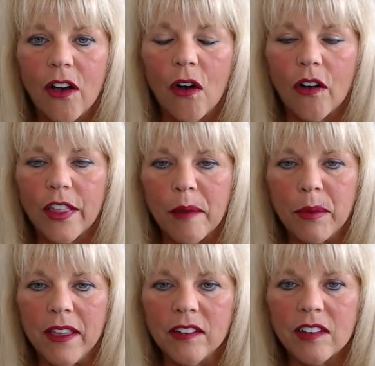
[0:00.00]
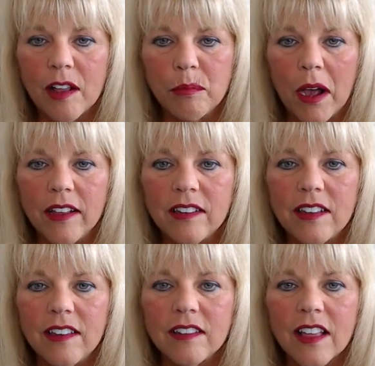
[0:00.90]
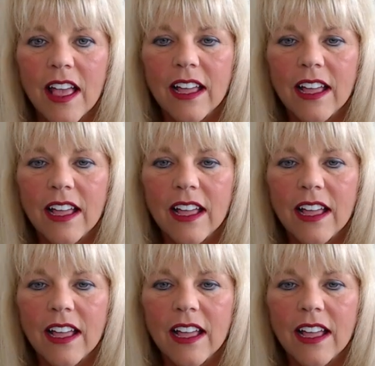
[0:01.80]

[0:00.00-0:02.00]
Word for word: All that being said, Pisces,